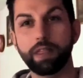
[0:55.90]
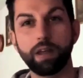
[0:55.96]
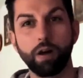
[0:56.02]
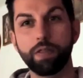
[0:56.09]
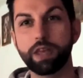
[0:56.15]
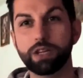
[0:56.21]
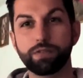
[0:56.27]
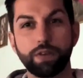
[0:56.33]

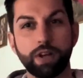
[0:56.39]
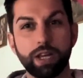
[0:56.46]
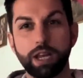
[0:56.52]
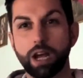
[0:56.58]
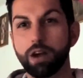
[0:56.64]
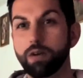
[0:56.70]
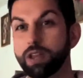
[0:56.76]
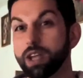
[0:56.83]
on this
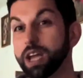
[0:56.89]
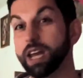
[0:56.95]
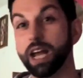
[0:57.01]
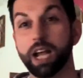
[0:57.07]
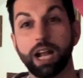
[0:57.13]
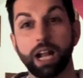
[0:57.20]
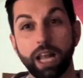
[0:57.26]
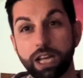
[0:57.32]
video and you're
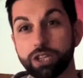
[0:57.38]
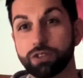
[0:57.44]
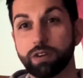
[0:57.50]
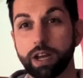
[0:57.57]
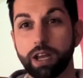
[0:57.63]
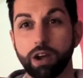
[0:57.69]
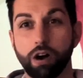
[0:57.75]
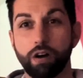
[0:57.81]
going to click
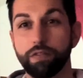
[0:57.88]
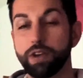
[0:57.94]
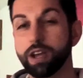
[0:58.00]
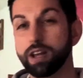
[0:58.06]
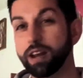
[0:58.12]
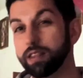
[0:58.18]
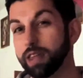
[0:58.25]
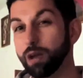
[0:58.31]
straight off.
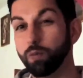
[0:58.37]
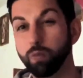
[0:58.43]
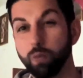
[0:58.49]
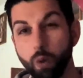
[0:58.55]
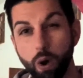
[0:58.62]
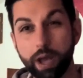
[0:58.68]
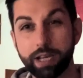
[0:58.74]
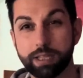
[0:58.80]
You're going to think,
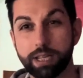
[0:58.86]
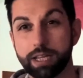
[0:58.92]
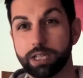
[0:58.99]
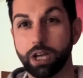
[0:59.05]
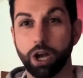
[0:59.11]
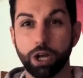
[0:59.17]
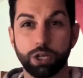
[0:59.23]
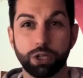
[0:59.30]
what is this
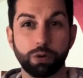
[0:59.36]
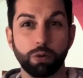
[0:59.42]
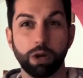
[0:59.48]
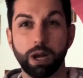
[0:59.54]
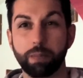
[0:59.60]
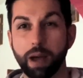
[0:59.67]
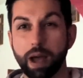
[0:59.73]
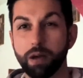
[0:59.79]
guy
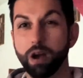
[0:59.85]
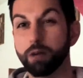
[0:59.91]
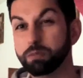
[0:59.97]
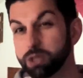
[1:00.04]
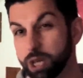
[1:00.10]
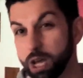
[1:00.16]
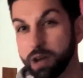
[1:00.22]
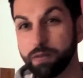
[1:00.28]
talking about?
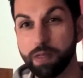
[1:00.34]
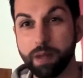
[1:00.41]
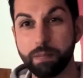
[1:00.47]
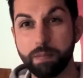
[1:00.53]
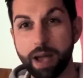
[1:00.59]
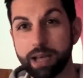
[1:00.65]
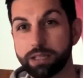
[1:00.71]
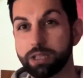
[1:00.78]
Observing the
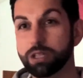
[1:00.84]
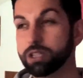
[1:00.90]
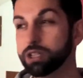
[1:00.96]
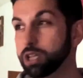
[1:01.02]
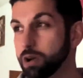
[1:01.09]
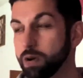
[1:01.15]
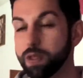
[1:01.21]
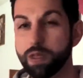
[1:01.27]
masses,
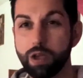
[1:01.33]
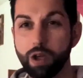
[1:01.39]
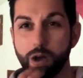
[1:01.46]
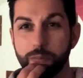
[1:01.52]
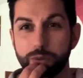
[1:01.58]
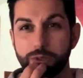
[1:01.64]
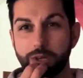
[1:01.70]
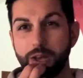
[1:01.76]
doing the
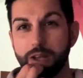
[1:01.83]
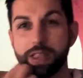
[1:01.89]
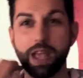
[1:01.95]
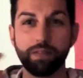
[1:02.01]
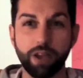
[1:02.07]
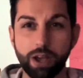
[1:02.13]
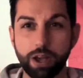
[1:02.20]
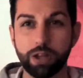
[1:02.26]
opposite. I've
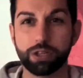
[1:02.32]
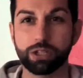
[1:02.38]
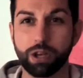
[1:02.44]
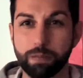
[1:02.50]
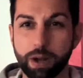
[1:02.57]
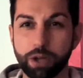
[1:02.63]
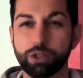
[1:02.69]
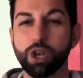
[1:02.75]
never heard
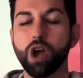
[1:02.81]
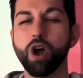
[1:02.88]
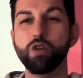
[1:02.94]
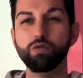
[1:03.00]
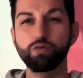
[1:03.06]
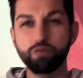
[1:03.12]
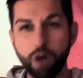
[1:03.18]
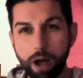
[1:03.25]
so much
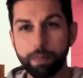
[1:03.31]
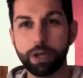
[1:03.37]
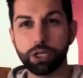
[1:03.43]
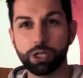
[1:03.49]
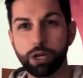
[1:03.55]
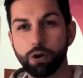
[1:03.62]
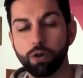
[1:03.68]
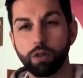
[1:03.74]

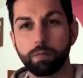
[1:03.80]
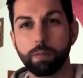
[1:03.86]
rubbish in all